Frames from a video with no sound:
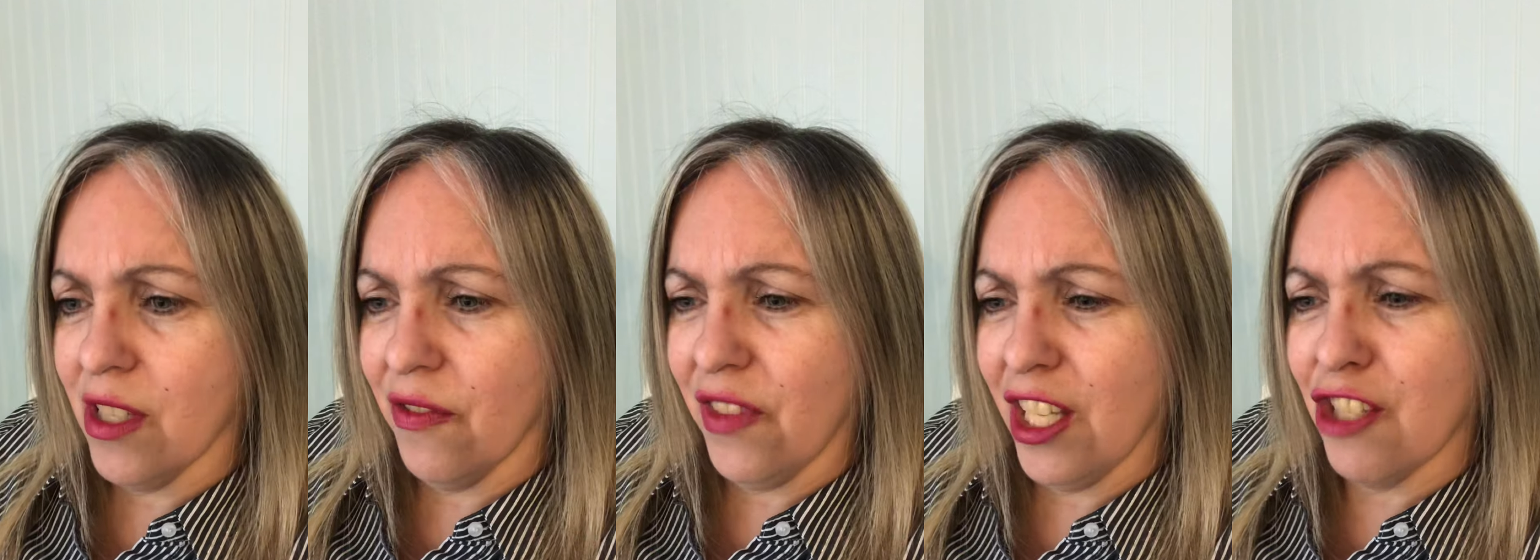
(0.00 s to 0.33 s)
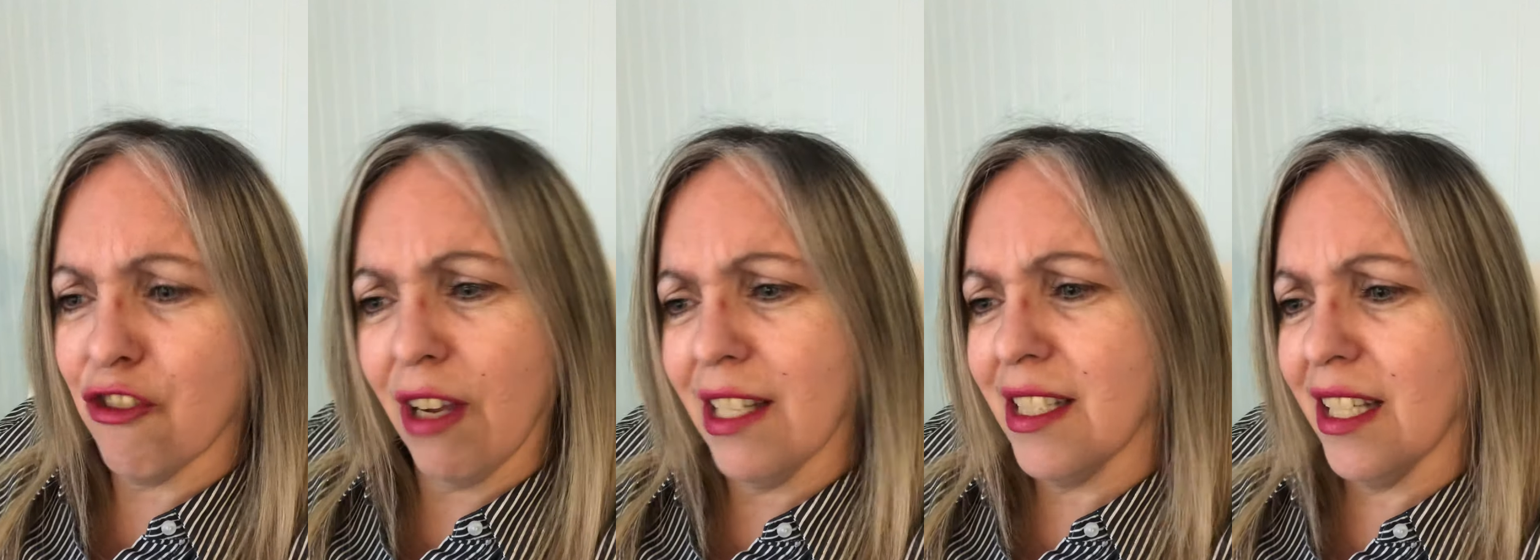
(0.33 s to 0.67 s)
If they
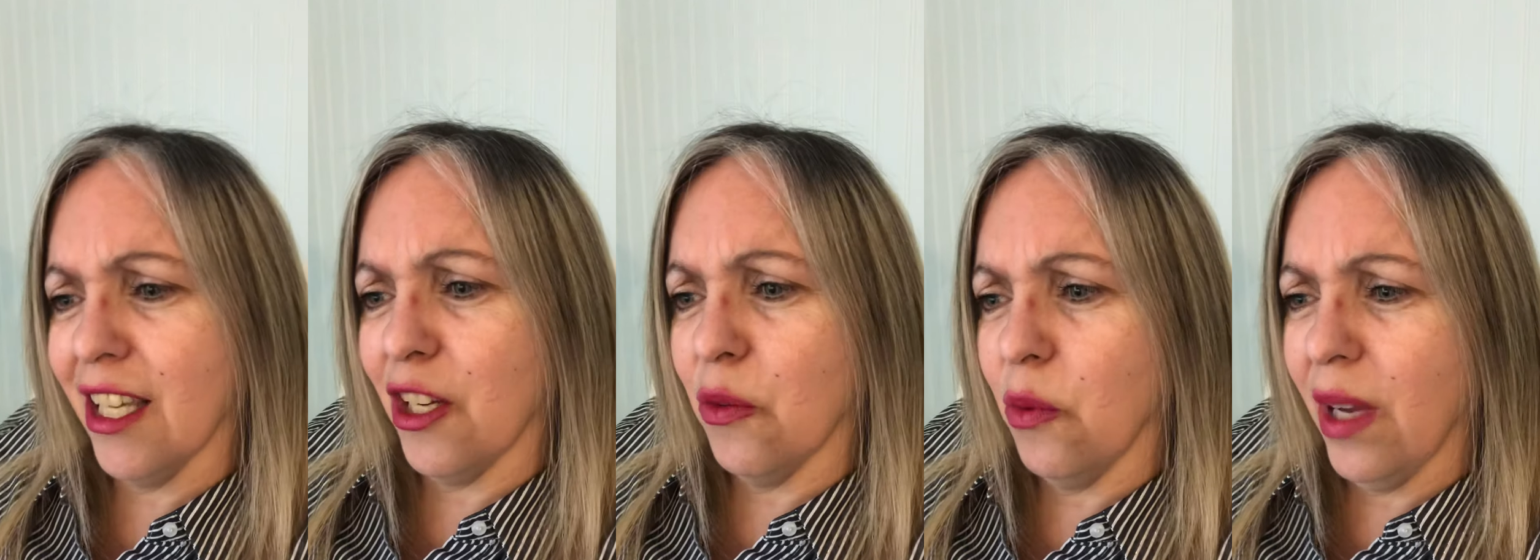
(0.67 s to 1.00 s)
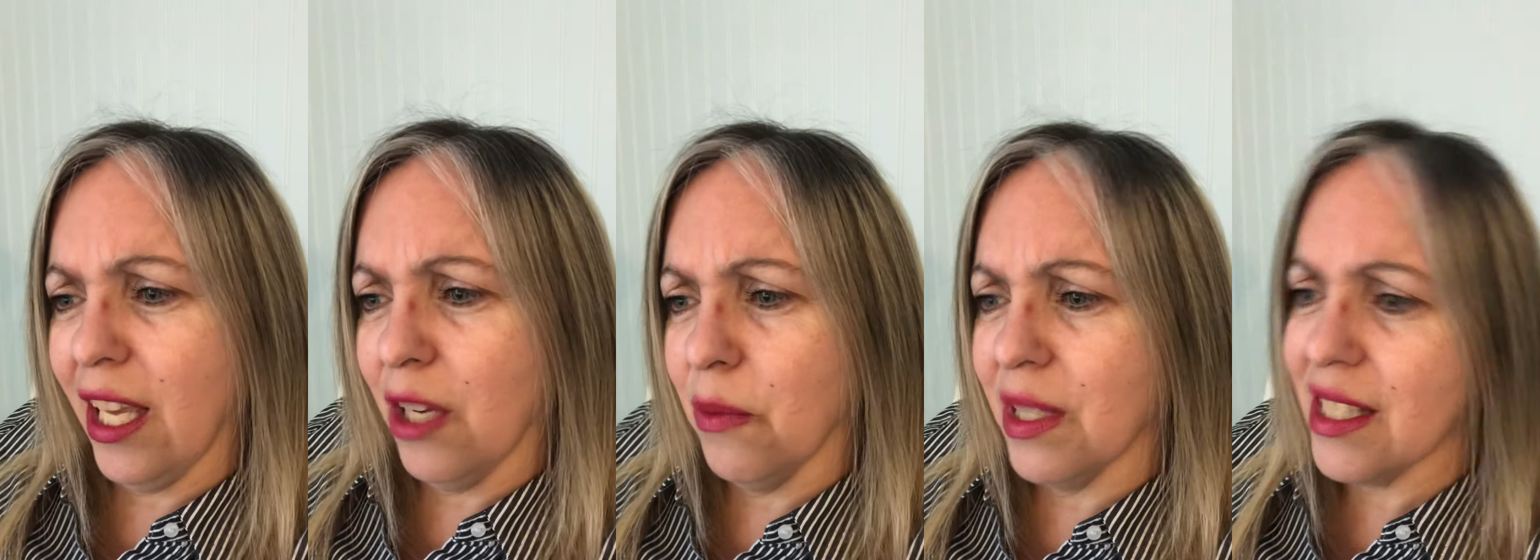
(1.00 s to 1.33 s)
tried to get
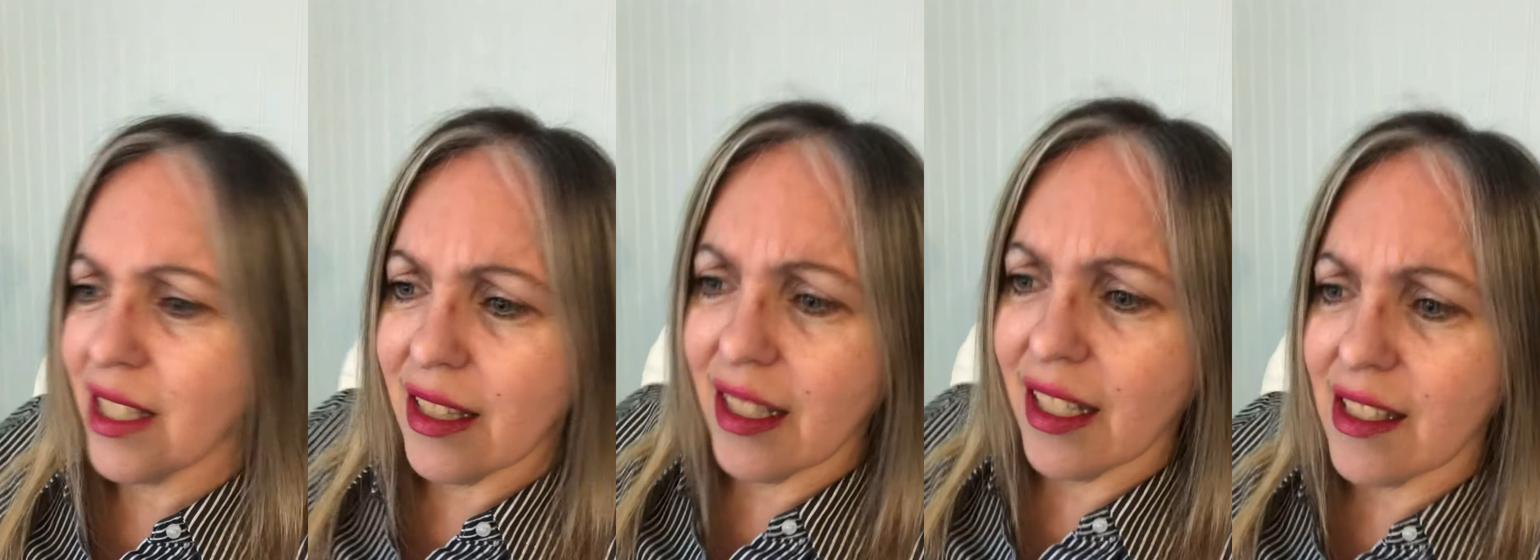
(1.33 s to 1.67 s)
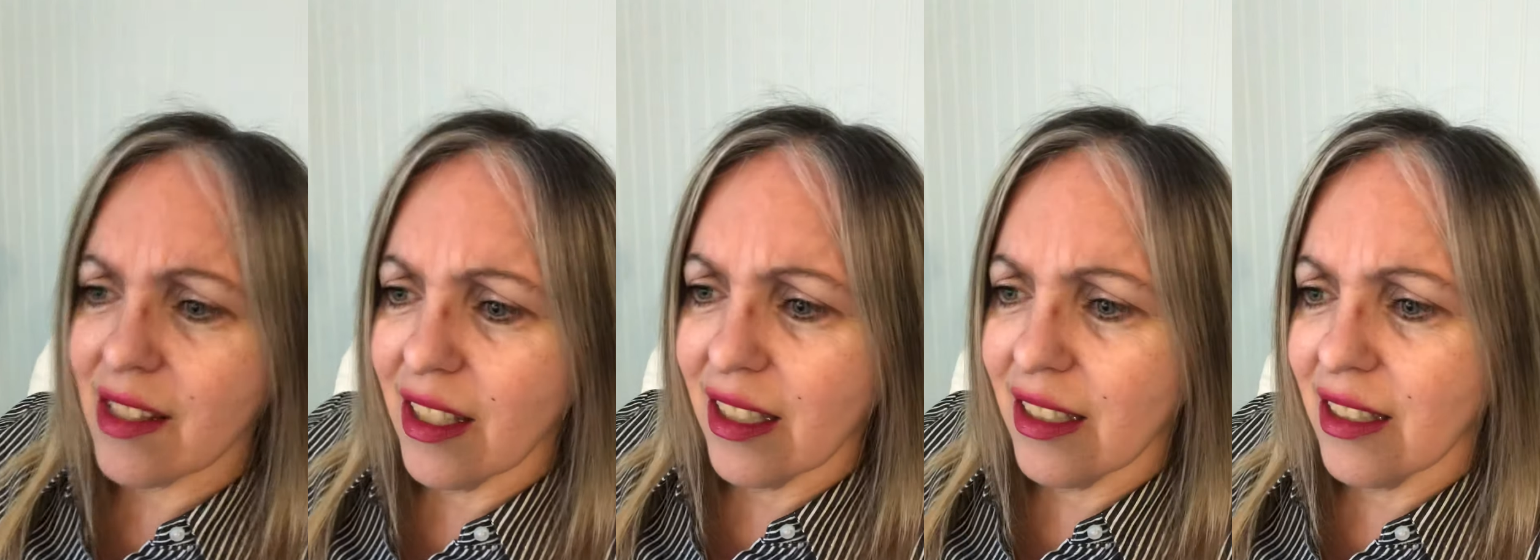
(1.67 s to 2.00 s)
away, we did things
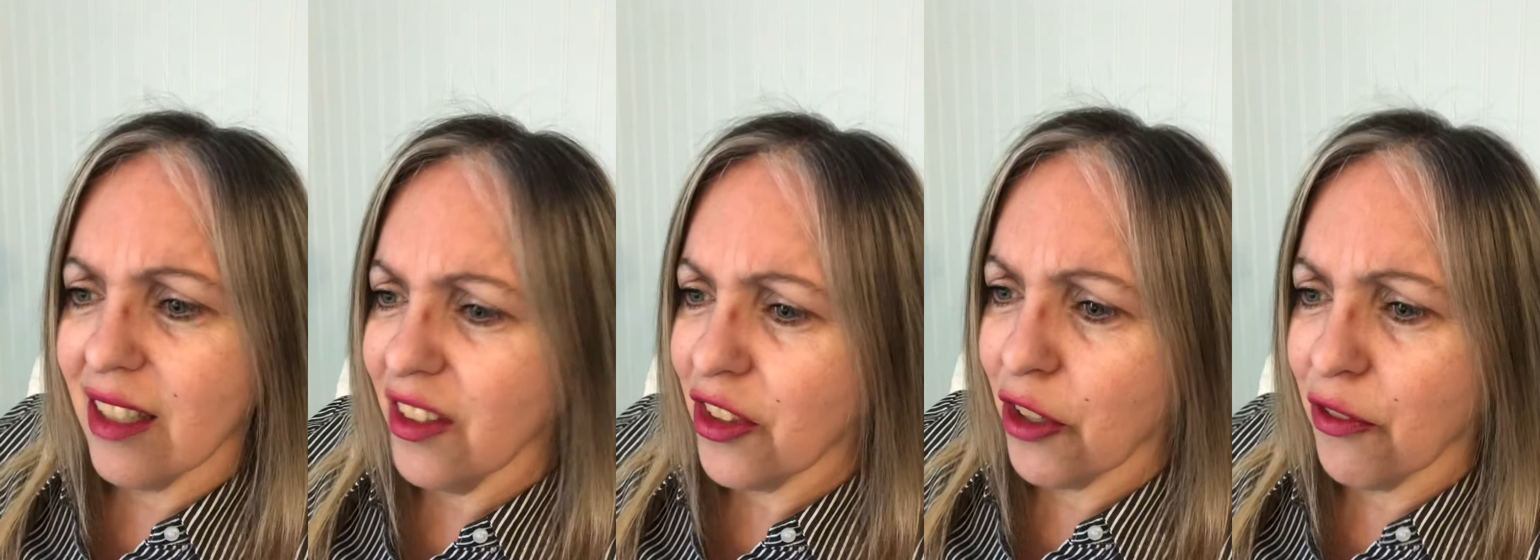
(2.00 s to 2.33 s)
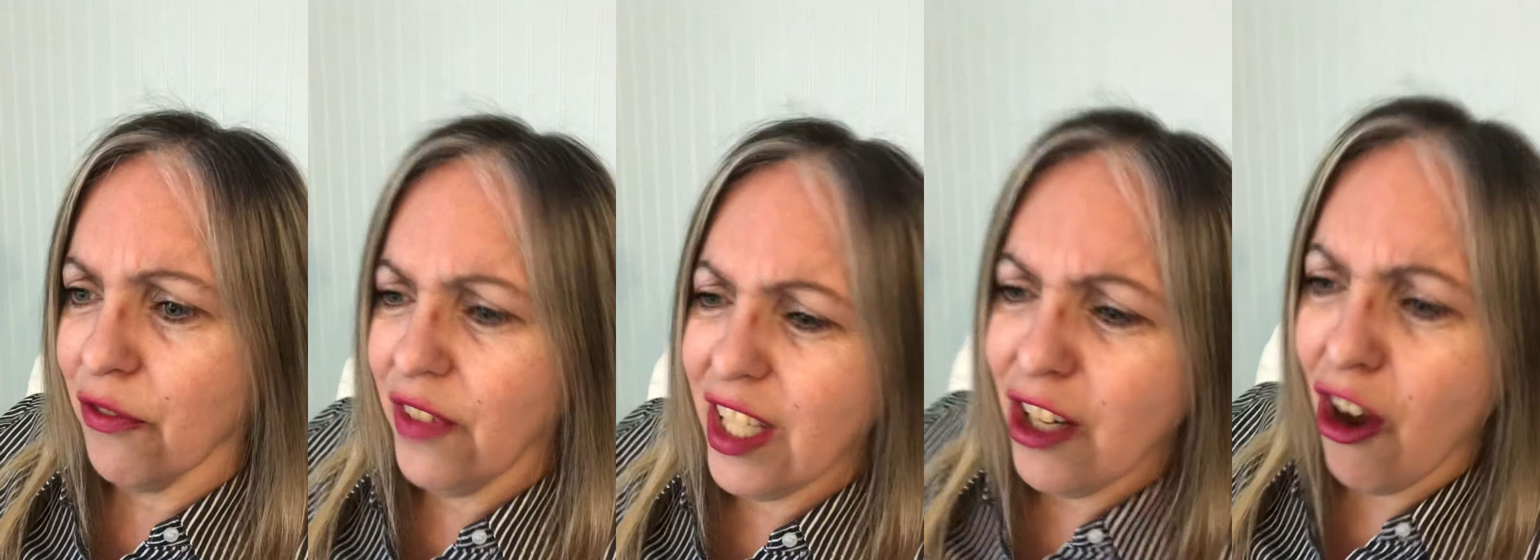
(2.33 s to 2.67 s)
like cut their
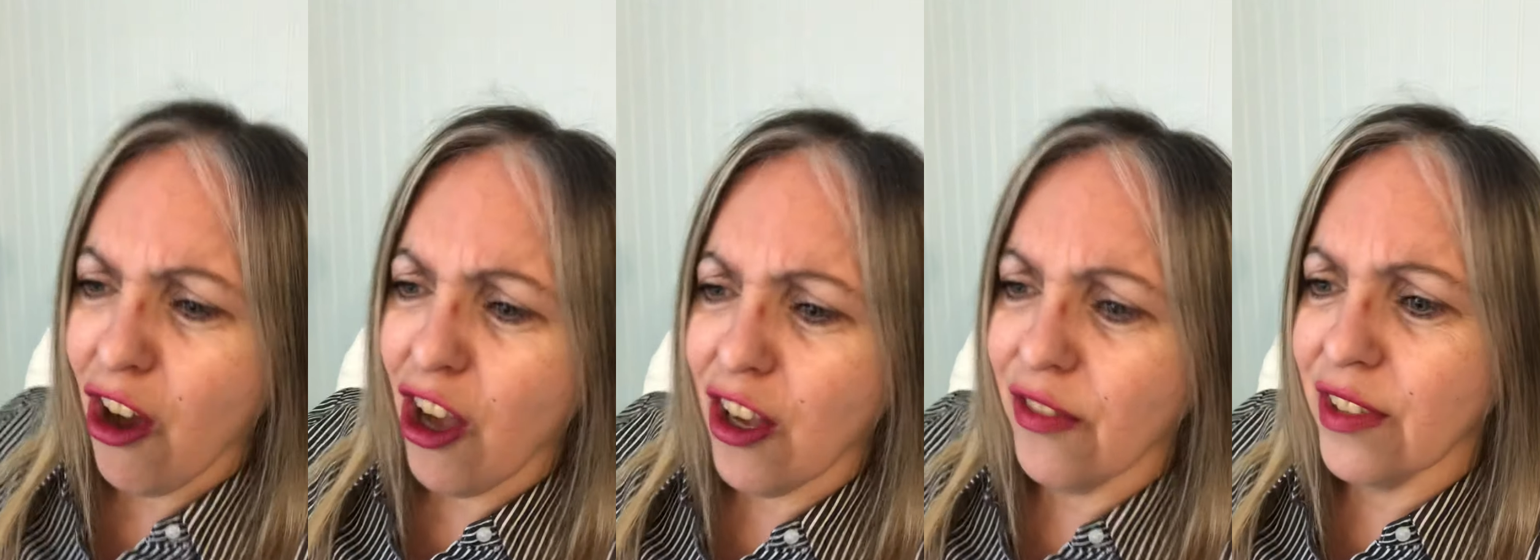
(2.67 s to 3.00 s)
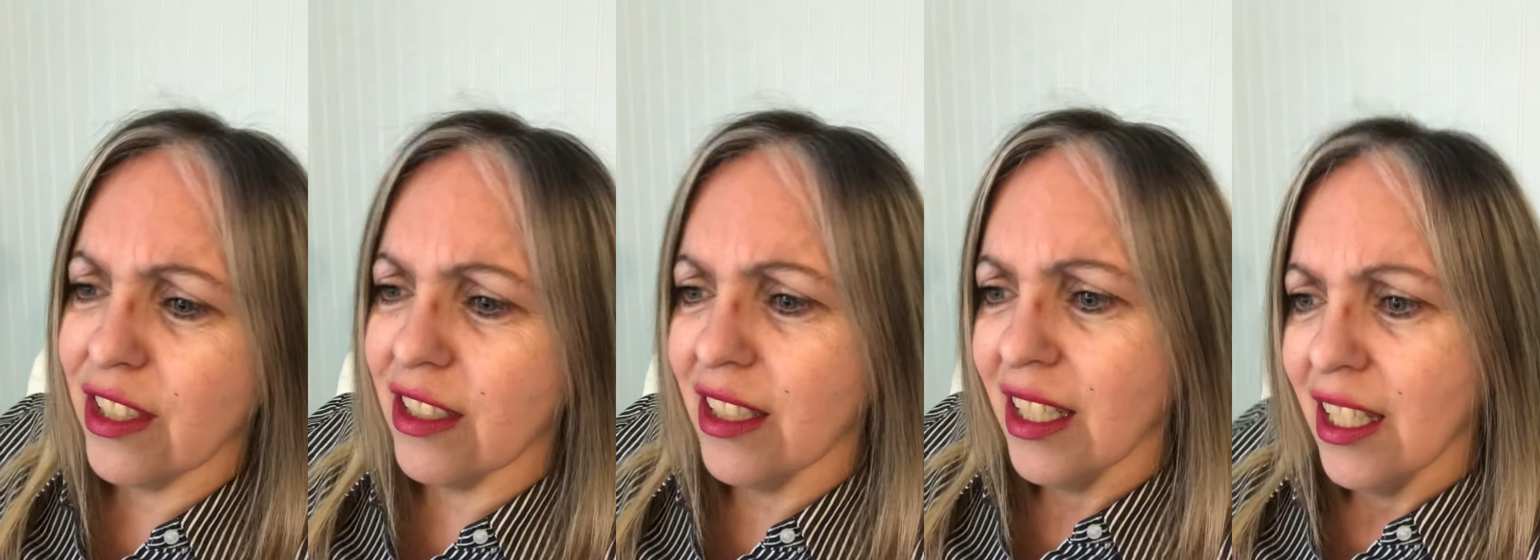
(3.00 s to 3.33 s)
feet off
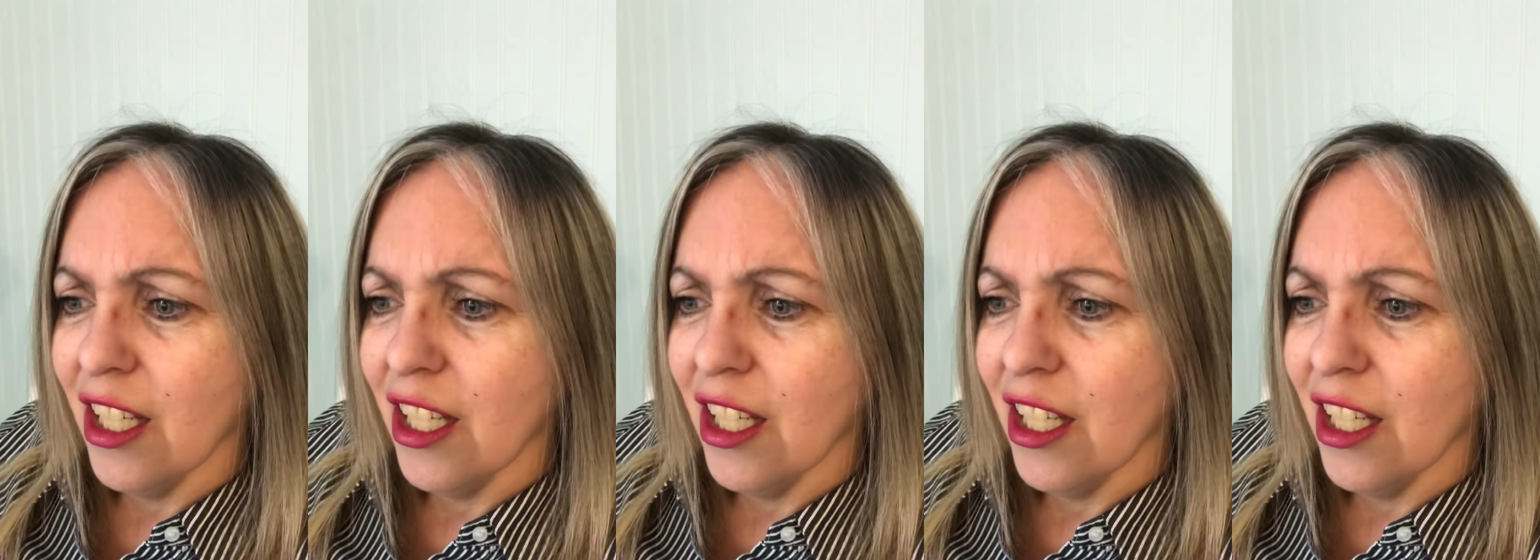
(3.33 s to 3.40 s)
and